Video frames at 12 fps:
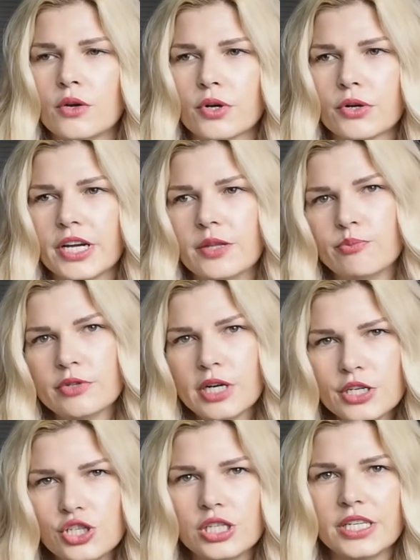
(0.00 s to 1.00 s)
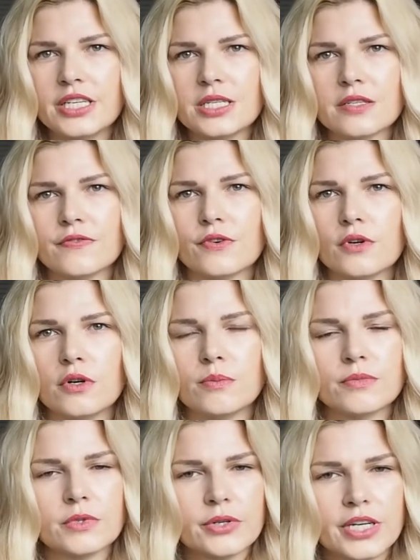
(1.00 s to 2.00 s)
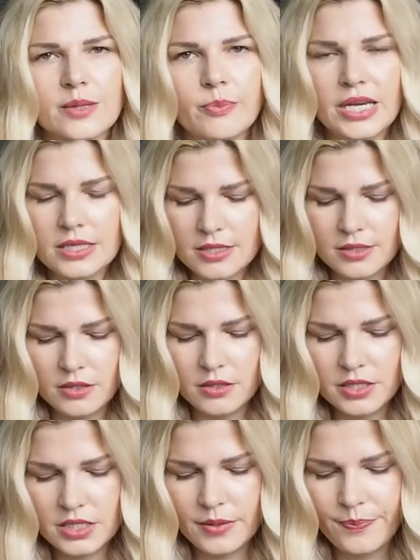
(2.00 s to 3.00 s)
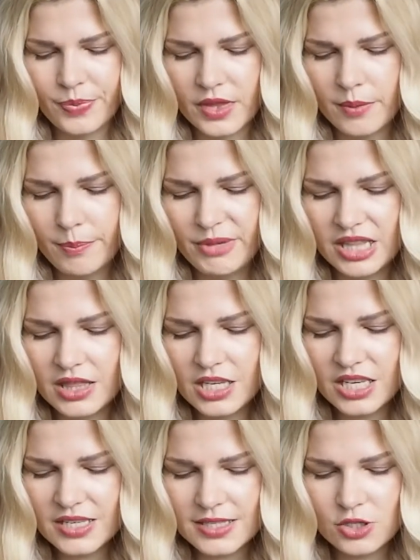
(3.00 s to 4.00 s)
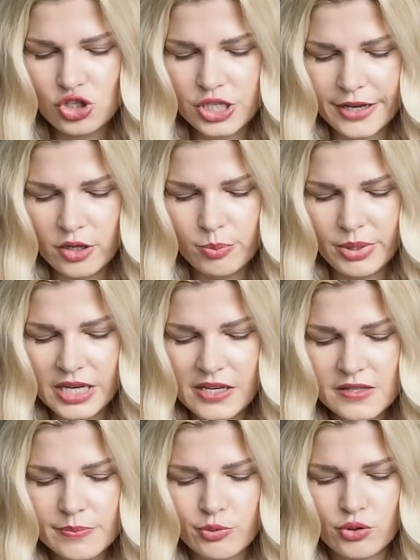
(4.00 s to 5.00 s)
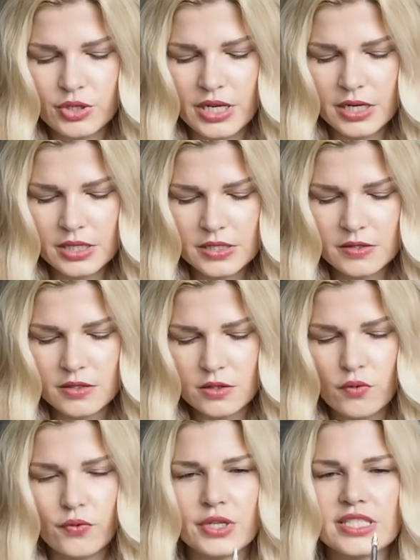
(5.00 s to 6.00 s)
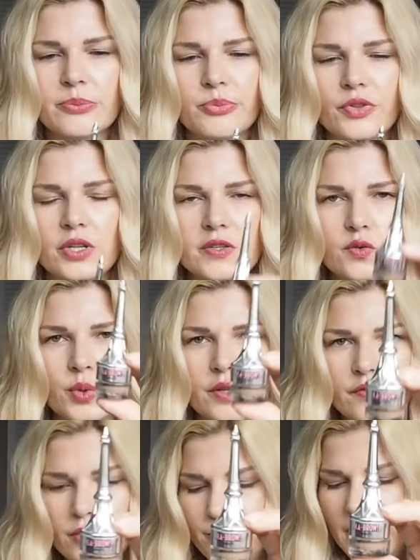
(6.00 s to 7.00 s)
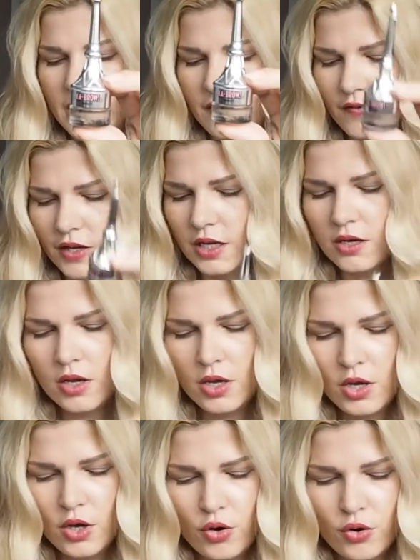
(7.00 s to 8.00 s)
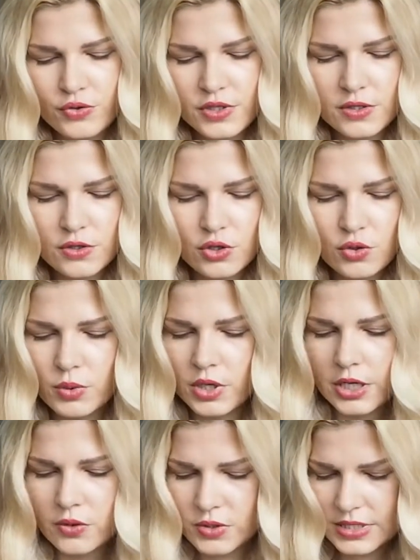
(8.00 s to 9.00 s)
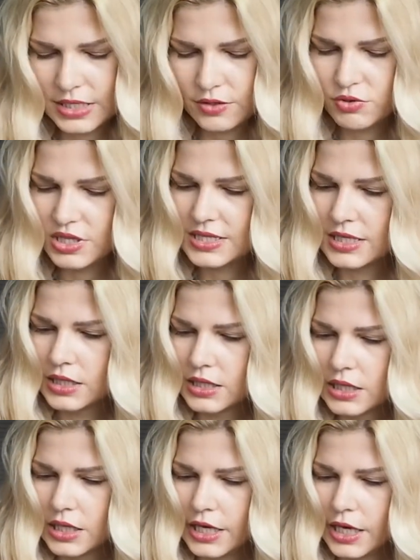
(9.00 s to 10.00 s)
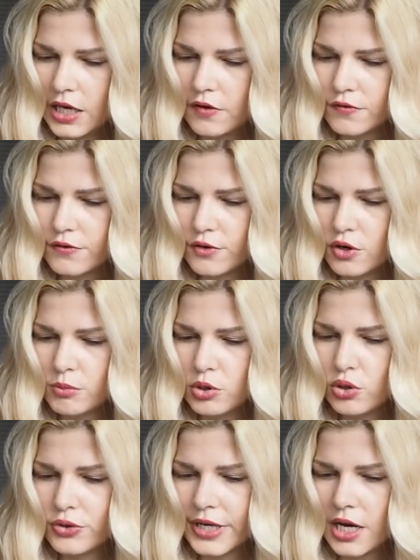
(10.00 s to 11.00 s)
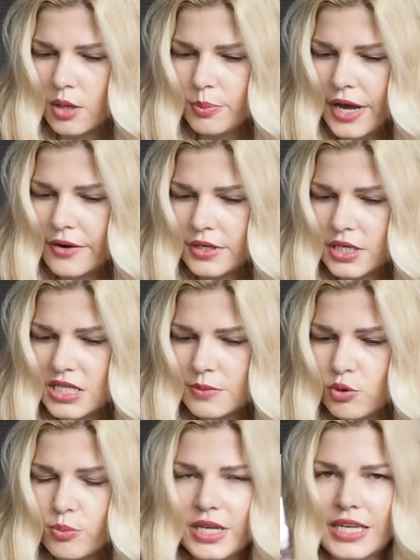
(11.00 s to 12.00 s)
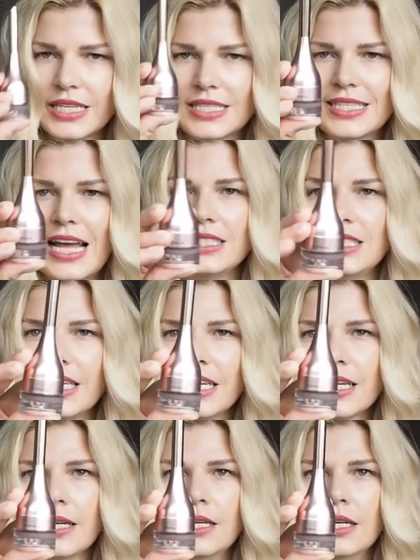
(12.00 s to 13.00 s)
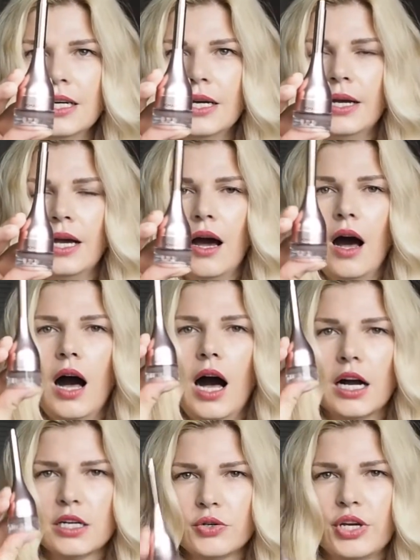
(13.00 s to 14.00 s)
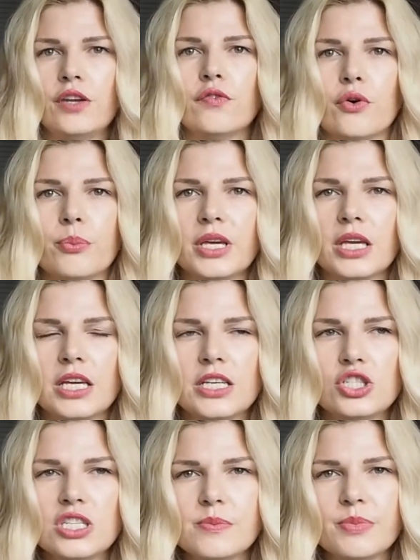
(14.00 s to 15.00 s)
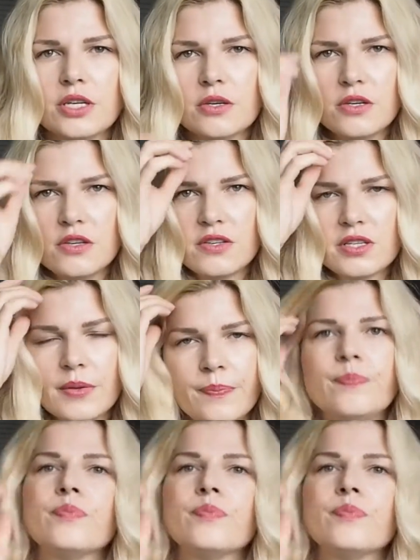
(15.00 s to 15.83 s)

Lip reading: great brushes, from great pencils. But these gel-based products, so for example this one from Benefit, or this new one I got sent recently from L'Oreal, Paradise Pomade Ecstatic, are great for me. It's just because